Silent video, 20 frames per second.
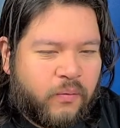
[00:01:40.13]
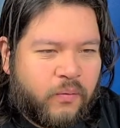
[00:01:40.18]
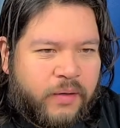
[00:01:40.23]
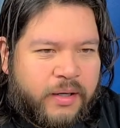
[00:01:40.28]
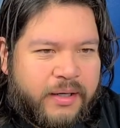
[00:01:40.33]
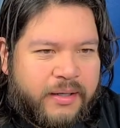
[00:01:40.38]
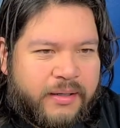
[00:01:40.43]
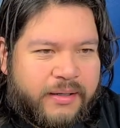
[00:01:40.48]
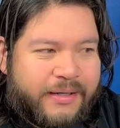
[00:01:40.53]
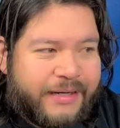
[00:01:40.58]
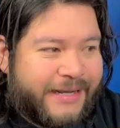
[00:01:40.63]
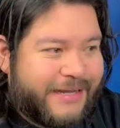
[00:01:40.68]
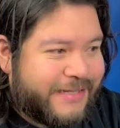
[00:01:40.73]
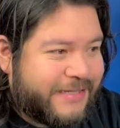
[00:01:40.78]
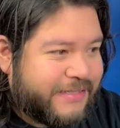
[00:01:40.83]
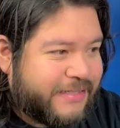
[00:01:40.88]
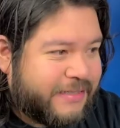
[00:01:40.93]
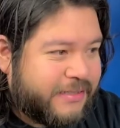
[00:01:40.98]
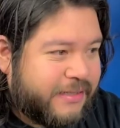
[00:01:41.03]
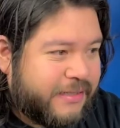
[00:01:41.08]
one,
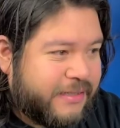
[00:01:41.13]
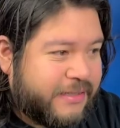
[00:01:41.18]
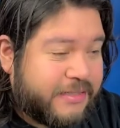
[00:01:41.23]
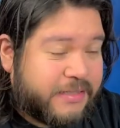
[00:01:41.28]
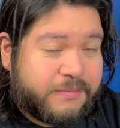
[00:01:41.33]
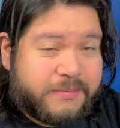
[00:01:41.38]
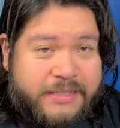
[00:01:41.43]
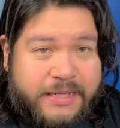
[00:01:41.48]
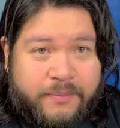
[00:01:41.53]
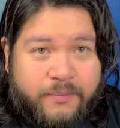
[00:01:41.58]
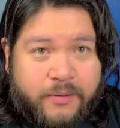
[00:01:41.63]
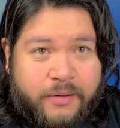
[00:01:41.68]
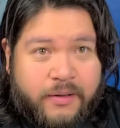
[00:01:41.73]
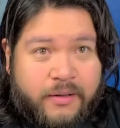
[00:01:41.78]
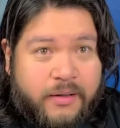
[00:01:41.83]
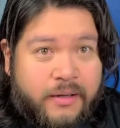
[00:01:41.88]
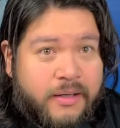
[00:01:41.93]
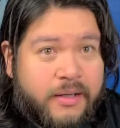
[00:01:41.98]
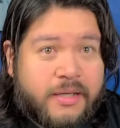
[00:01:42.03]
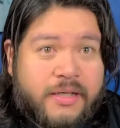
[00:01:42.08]
it's
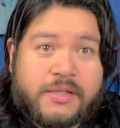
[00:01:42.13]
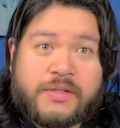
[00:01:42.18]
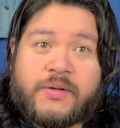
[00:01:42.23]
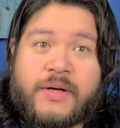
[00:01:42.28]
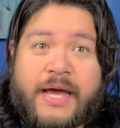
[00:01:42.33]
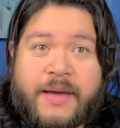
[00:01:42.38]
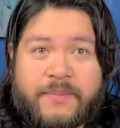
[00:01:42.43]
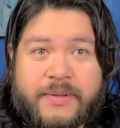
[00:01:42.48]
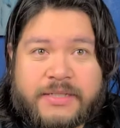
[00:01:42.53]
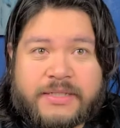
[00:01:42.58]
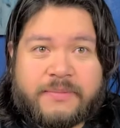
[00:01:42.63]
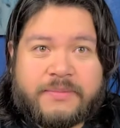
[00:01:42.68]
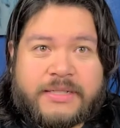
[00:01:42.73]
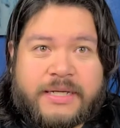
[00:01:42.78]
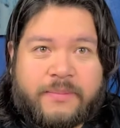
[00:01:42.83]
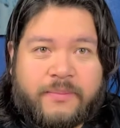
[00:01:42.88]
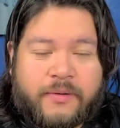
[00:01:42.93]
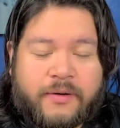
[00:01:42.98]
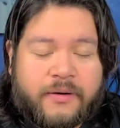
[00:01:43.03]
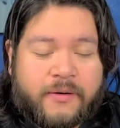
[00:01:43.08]
September, so happy
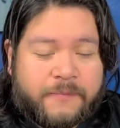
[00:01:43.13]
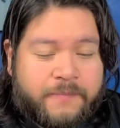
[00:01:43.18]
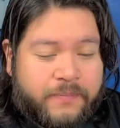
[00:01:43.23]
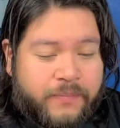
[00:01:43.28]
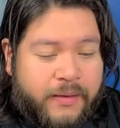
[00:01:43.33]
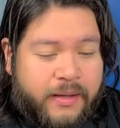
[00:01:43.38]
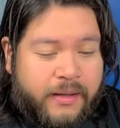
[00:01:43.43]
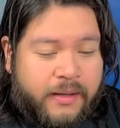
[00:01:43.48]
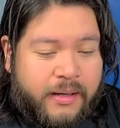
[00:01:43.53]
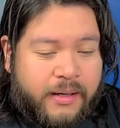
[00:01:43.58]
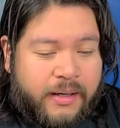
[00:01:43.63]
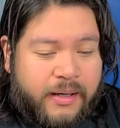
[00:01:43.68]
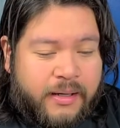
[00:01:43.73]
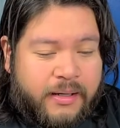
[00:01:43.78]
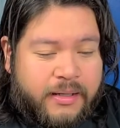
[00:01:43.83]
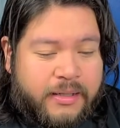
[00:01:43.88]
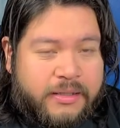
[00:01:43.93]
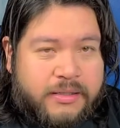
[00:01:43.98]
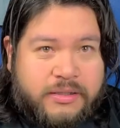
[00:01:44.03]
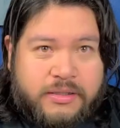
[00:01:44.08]
September.
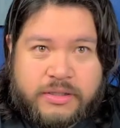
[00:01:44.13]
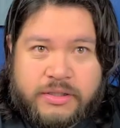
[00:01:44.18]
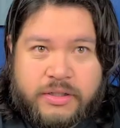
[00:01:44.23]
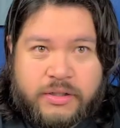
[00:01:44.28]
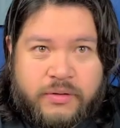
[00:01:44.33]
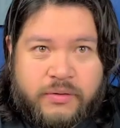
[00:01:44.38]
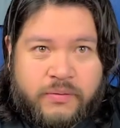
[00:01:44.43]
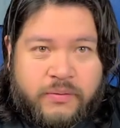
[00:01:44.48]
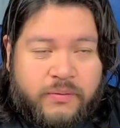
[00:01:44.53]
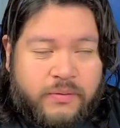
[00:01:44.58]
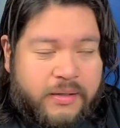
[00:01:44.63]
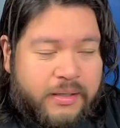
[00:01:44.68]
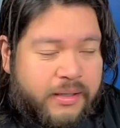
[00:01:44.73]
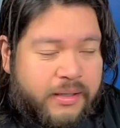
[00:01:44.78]
Uh, two,